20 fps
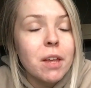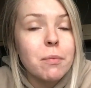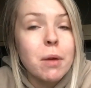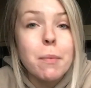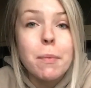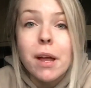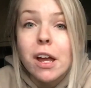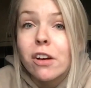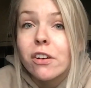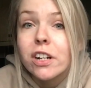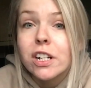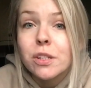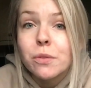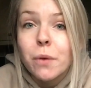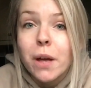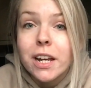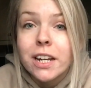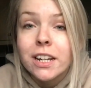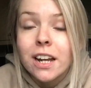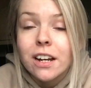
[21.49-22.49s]
My parents'
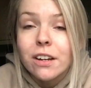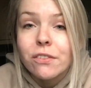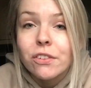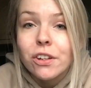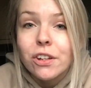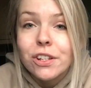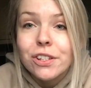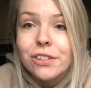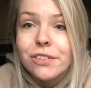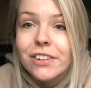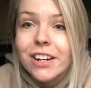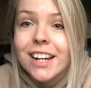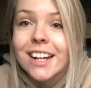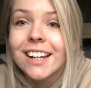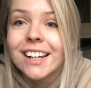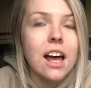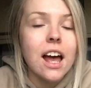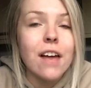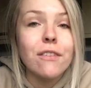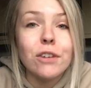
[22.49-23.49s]
wedding anniversary.
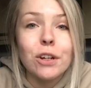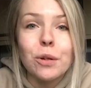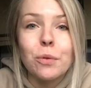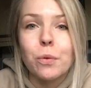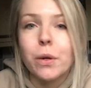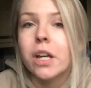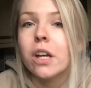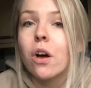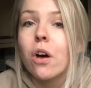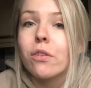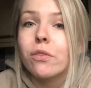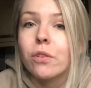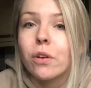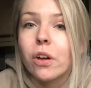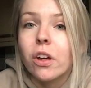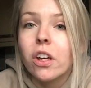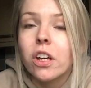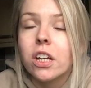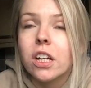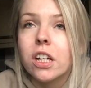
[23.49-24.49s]
I've got a week off
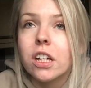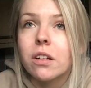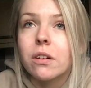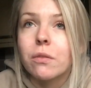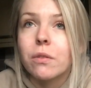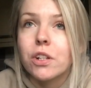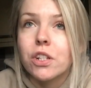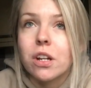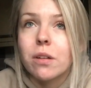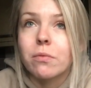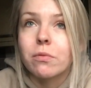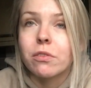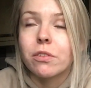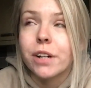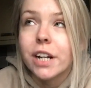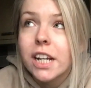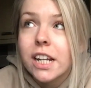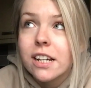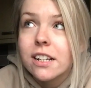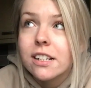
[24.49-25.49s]
work, which I'm
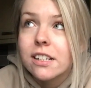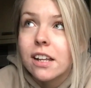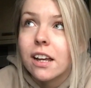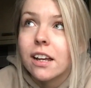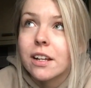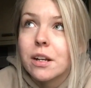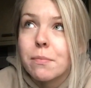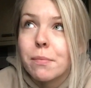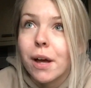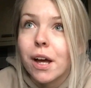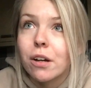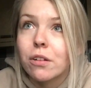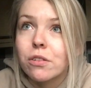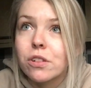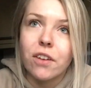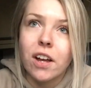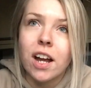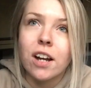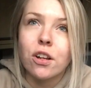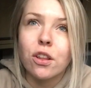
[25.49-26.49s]
really excited about.
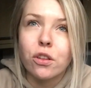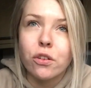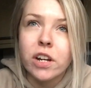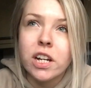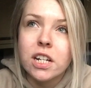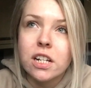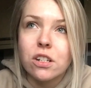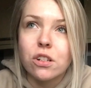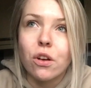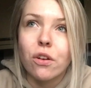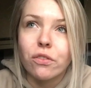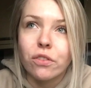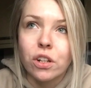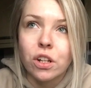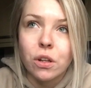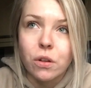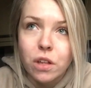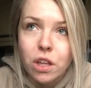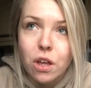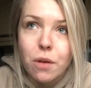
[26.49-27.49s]
I had 3 days off for
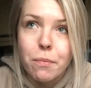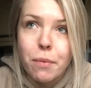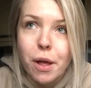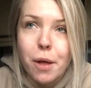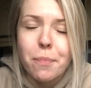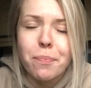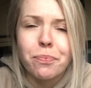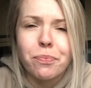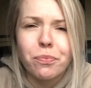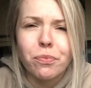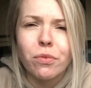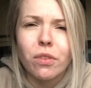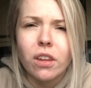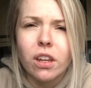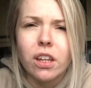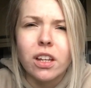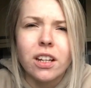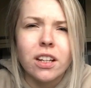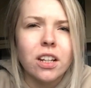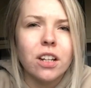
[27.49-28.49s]
New Year, but
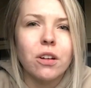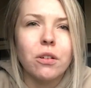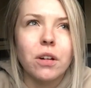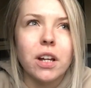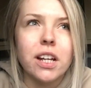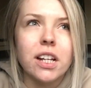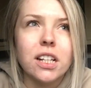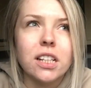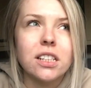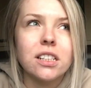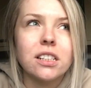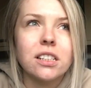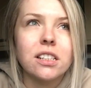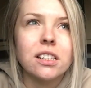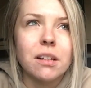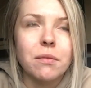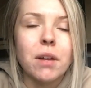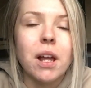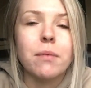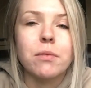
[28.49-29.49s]
you know, like,
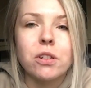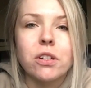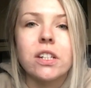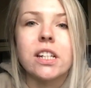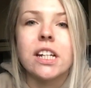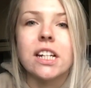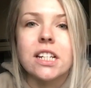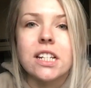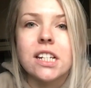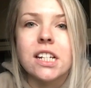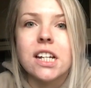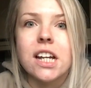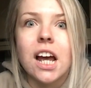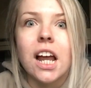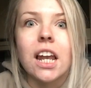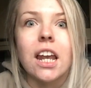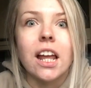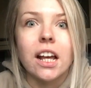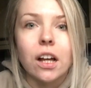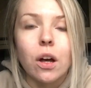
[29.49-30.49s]
sometimes you need
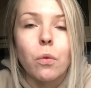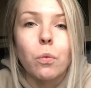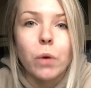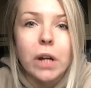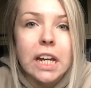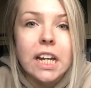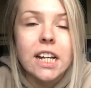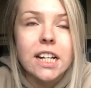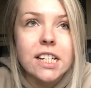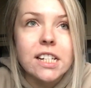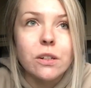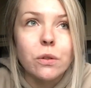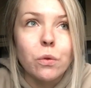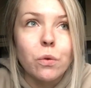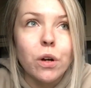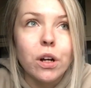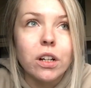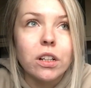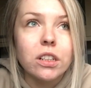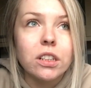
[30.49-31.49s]
like a week
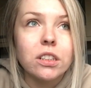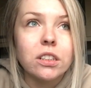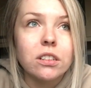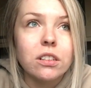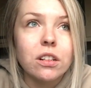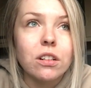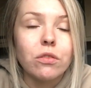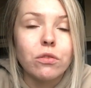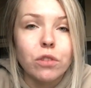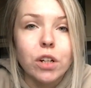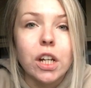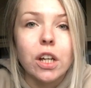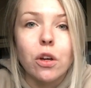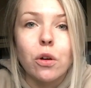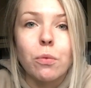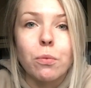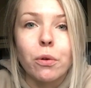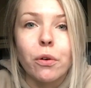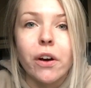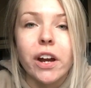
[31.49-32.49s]
to
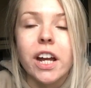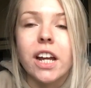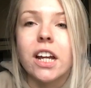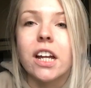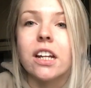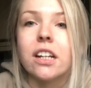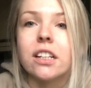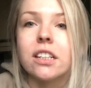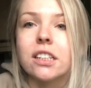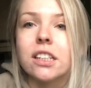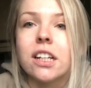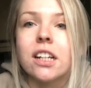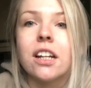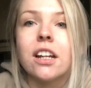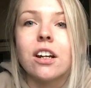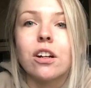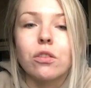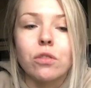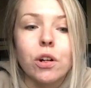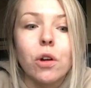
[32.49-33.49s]
recuperate and
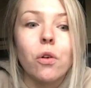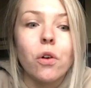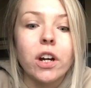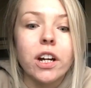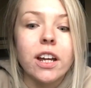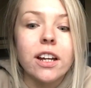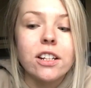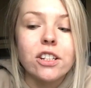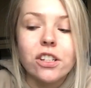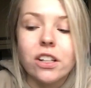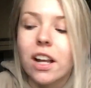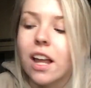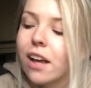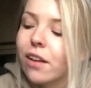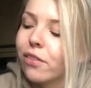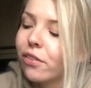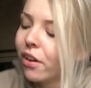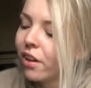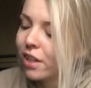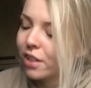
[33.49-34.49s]
reorganize your
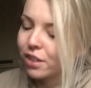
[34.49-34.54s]
life.